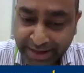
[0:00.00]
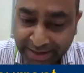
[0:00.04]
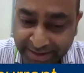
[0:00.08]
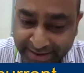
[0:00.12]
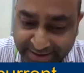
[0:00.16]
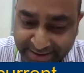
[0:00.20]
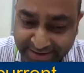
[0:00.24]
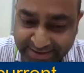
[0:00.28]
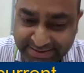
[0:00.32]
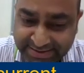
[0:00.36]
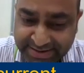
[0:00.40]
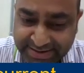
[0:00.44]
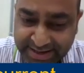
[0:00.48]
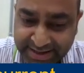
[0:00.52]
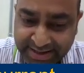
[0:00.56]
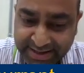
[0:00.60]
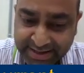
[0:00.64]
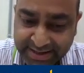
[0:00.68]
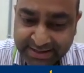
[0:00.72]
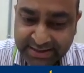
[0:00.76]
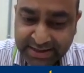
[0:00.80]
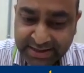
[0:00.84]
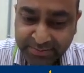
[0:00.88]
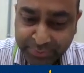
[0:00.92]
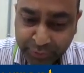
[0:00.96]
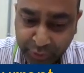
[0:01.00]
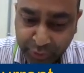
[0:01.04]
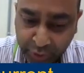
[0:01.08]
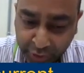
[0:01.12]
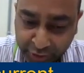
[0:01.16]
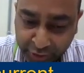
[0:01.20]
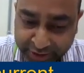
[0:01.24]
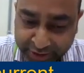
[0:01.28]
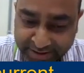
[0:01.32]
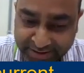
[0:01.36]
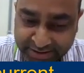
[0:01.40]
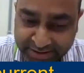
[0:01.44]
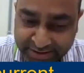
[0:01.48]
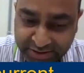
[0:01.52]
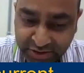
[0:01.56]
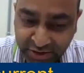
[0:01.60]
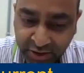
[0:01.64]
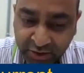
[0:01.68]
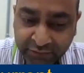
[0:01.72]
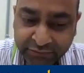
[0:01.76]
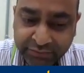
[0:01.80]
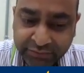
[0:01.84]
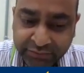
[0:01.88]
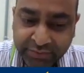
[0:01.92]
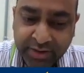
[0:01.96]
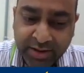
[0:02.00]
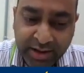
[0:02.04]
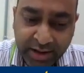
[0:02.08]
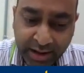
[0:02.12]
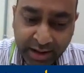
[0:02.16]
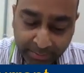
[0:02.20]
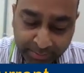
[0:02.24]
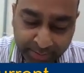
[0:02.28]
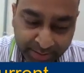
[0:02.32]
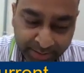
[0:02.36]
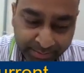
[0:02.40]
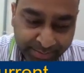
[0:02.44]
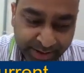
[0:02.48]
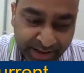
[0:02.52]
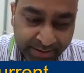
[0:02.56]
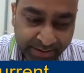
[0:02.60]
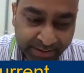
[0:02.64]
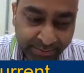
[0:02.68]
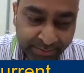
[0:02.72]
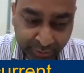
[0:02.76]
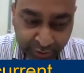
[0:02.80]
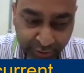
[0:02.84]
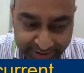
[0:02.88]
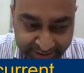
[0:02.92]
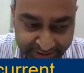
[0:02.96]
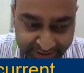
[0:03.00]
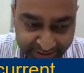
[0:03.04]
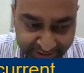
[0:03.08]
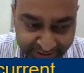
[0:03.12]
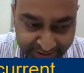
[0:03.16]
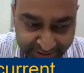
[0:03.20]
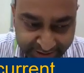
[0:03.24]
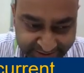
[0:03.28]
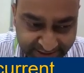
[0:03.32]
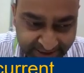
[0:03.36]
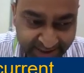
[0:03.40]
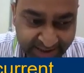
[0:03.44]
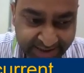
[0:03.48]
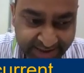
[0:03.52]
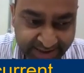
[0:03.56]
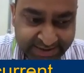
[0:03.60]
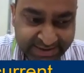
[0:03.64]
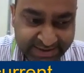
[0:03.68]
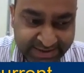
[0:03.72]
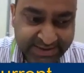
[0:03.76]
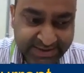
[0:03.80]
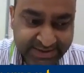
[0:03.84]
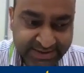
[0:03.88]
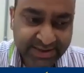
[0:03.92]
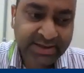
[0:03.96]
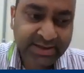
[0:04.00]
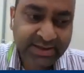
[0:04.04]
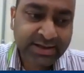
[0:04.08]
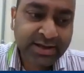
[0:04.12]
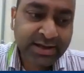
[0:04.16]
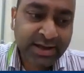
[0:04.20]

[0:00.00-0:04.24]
interested in the progress of membrane protein crystallization,